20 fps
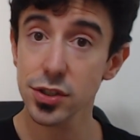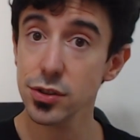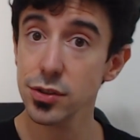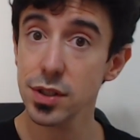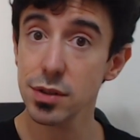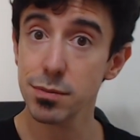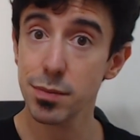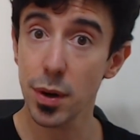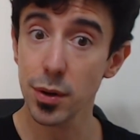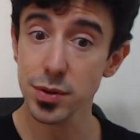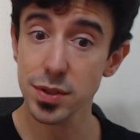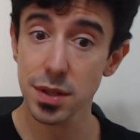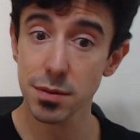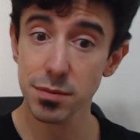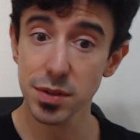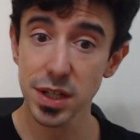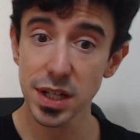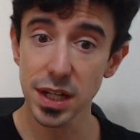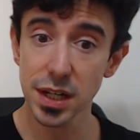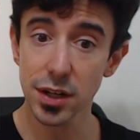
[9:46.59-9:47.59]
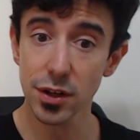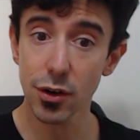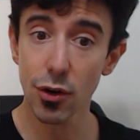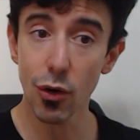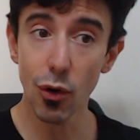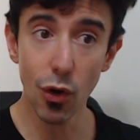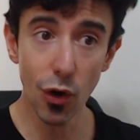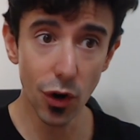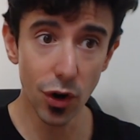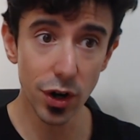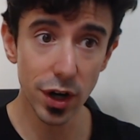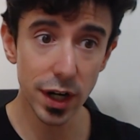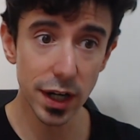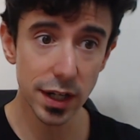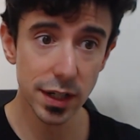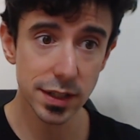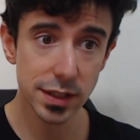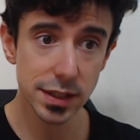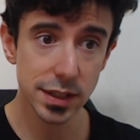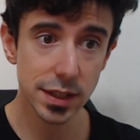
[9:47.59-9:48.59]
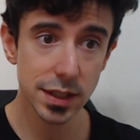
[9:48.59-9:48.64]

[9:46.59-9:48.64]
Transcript: you can post them here, or